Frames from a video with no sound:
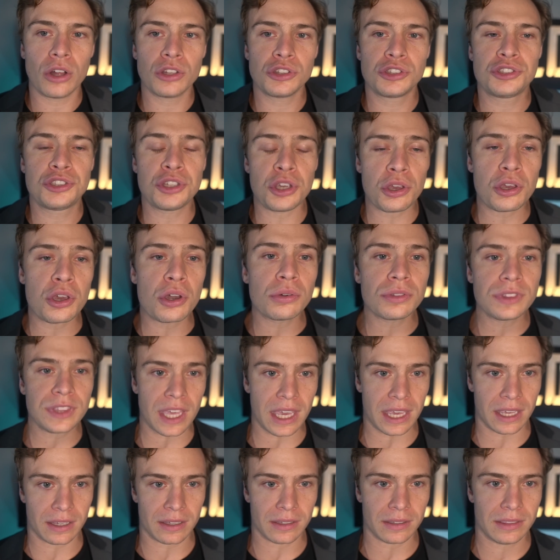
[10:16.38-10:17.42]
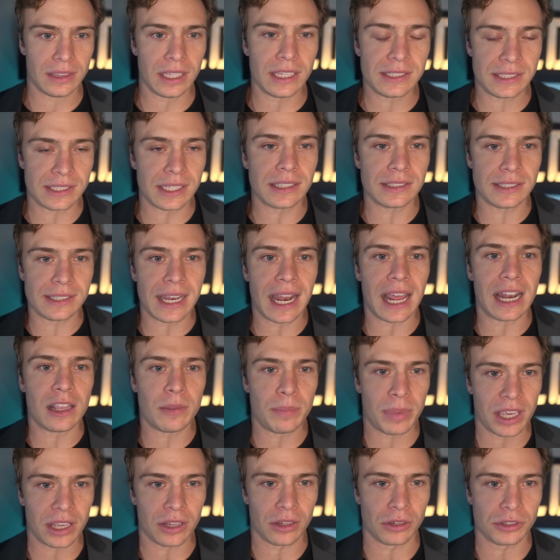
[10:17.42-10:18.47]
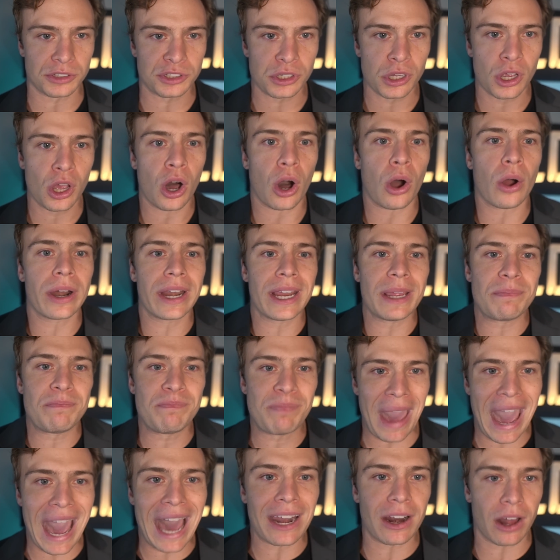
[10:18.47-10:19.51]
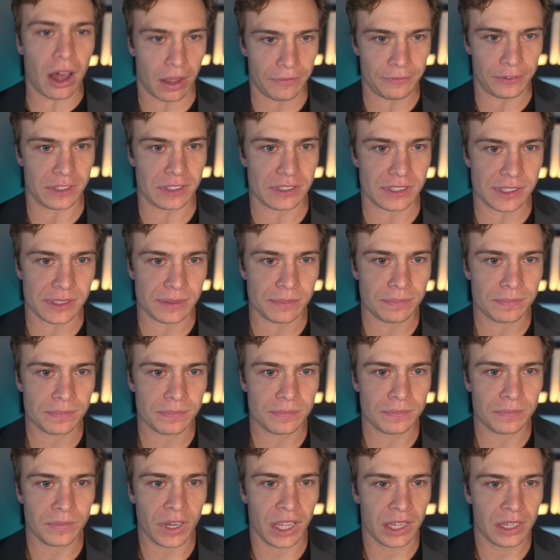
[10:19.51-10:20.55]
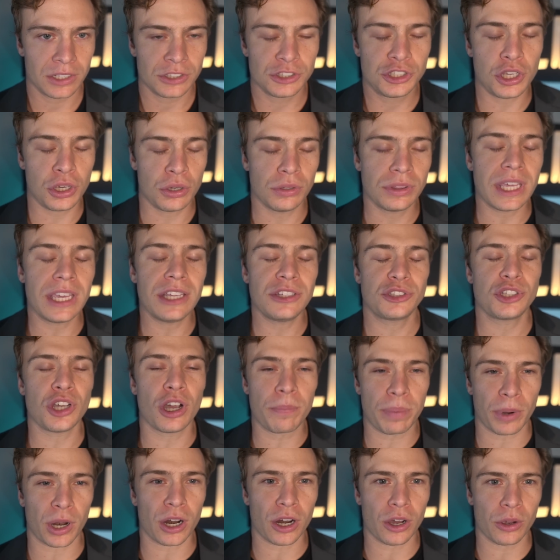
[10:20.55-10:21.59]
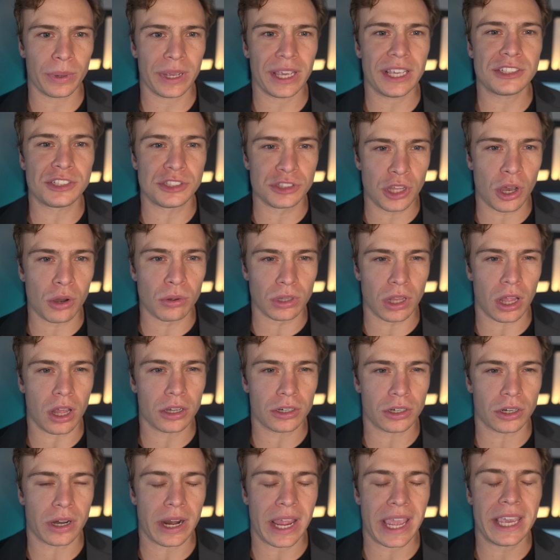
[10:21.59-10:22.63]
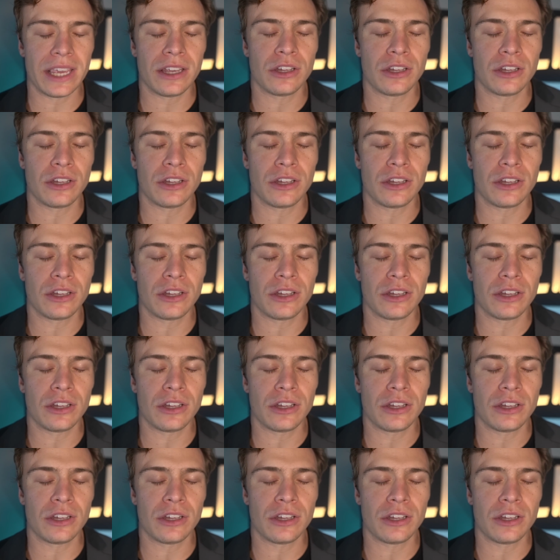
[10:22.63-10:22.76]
Do you think these Cincinnati Bengals are a bad offense? Do you think Joe Burrow is no longer a